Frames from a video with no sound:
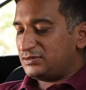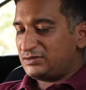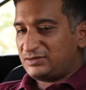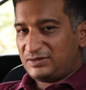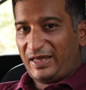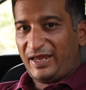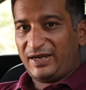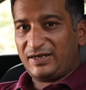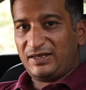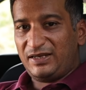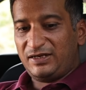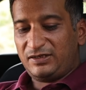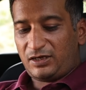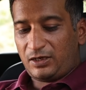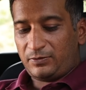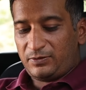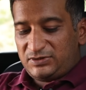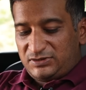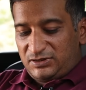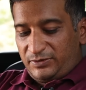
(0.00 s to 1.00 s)
slightly
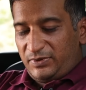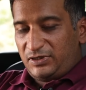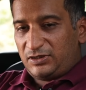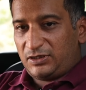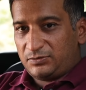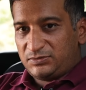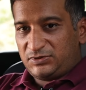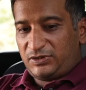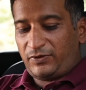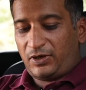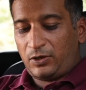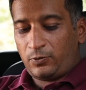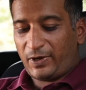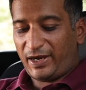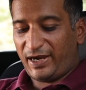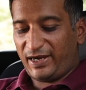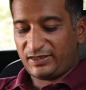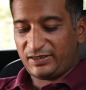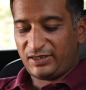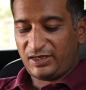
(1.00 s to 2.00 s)
troublesome in terms of how
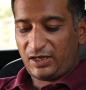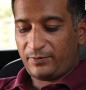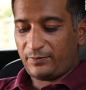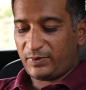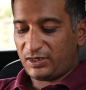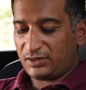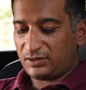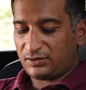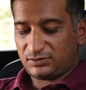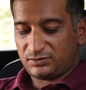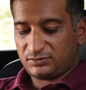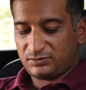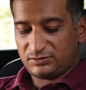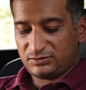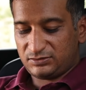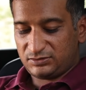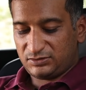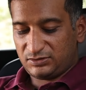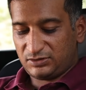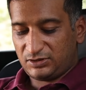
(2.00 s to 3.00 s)
wide they are, but
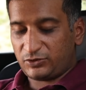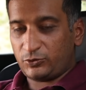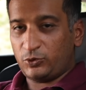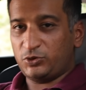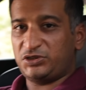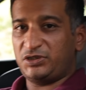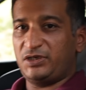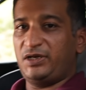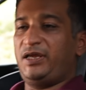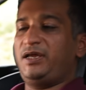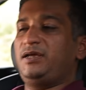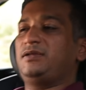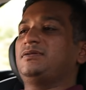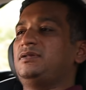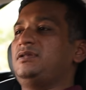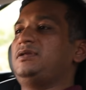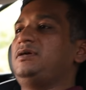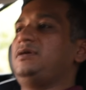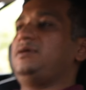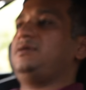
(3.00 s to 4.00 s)
the cushioning,
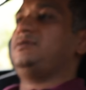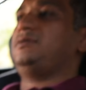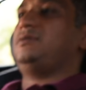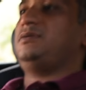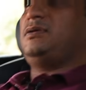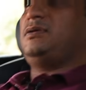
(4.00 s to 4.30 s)
the